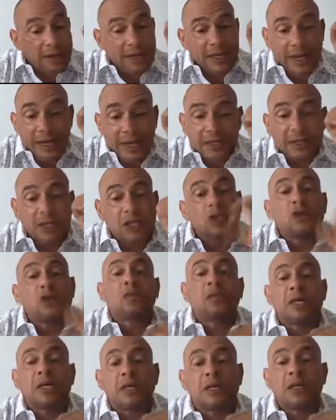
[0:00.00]
and
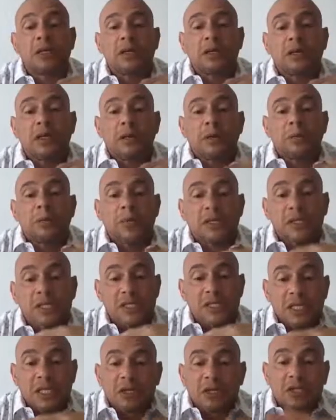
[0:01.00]
humid, but
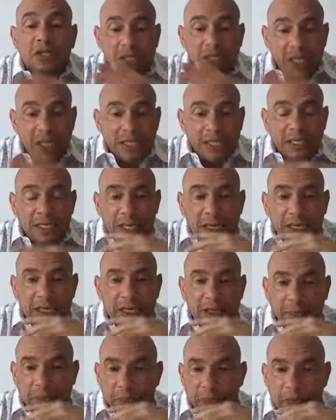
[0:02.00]
still sunny.
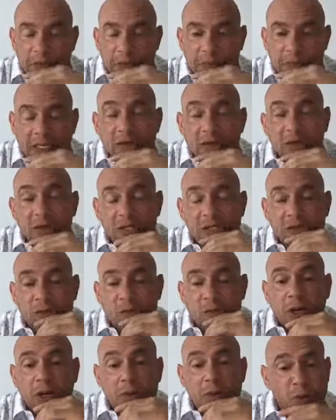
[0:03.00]
And here in
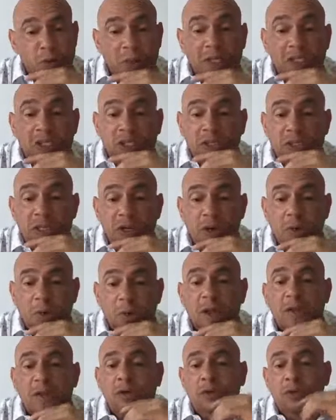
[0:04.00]
Toronto, especially, our
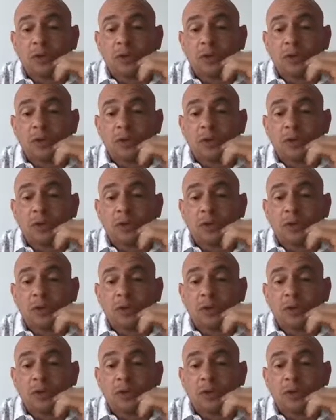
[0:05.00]
weather is a